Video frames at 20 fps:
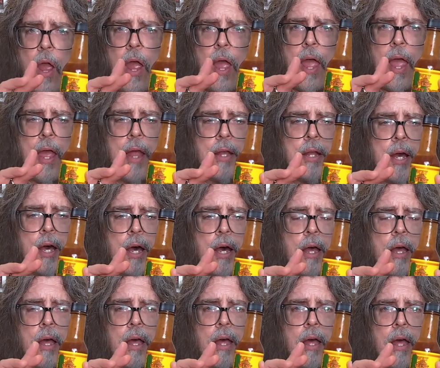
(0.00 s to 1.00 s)
And
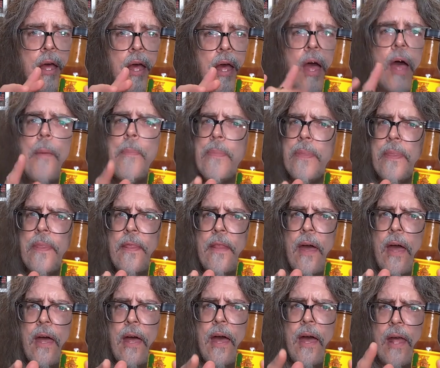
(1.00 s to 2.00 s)

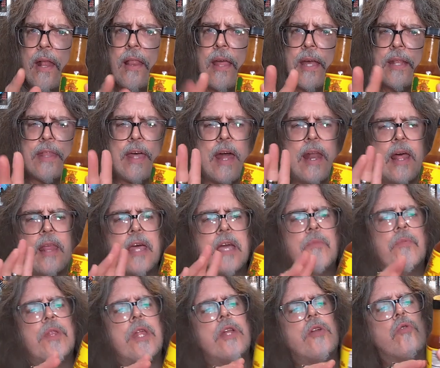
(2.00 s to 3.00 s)
I like that. I like
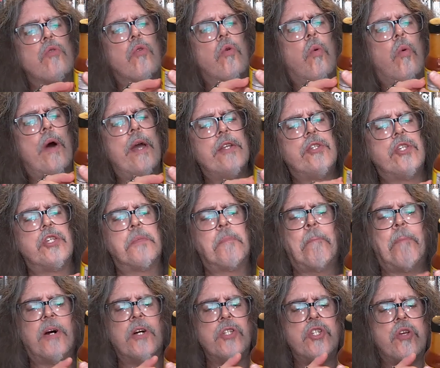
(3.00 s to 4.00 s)
when they don't quite just
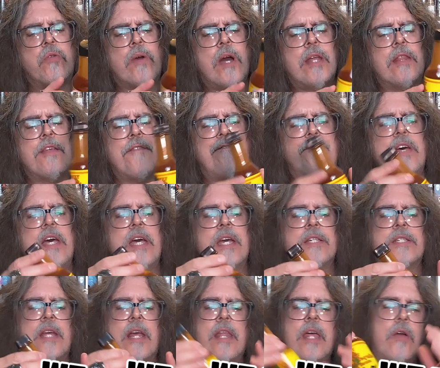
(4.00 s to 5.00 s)
punch you right in the
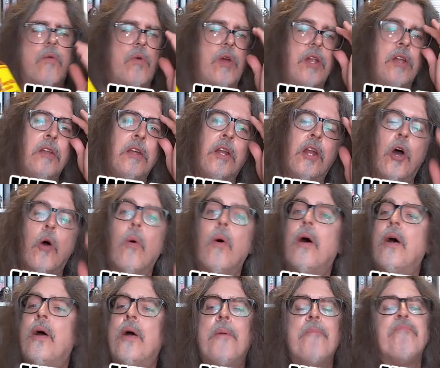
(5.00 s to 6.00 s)
face. I like when, you know,
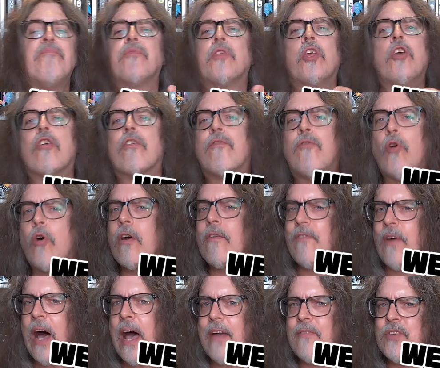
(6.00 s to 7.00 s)
you're 4 or
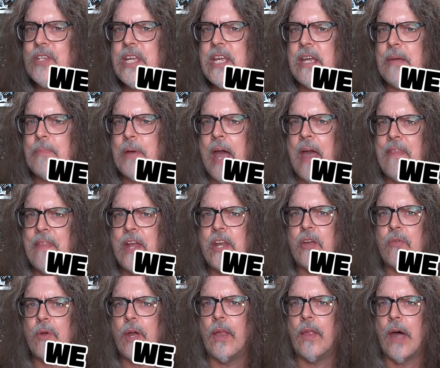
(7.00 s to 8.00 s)
5 deep and then
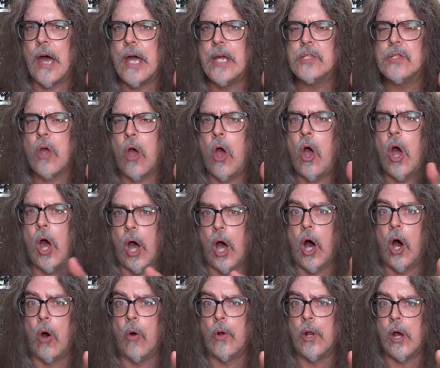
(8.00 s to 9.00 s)
you realize,
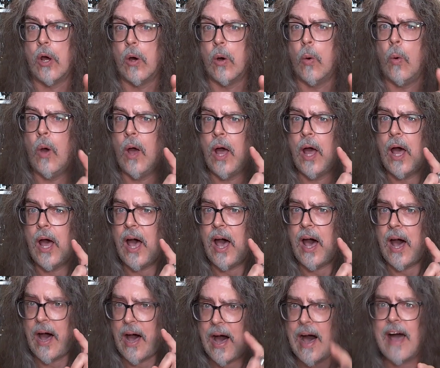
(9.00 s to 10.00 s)
oh no,
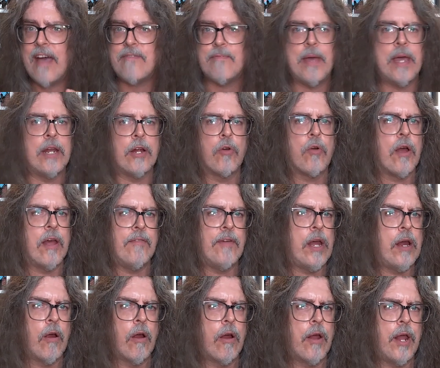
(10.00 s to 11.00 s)
I've made a grave
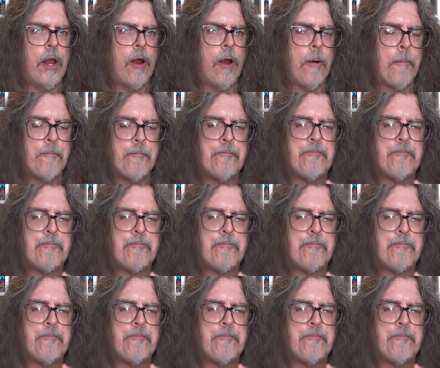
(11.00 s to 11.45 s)
error here.